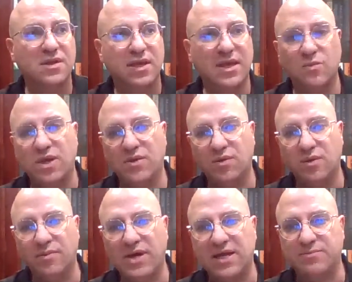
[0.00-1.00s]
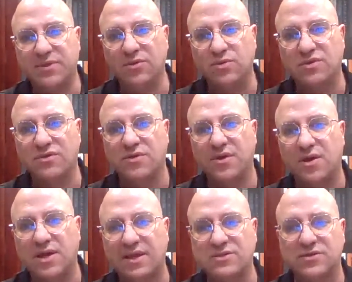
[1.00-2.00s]
and where we might be with the
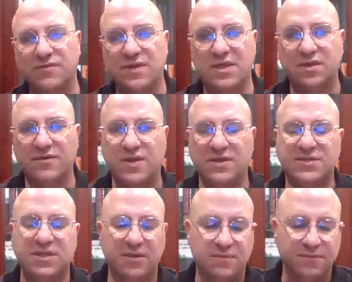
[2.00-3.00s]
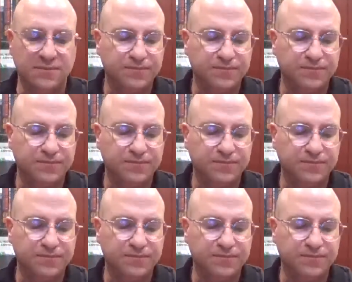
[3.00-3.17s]
rollout of the vaccine.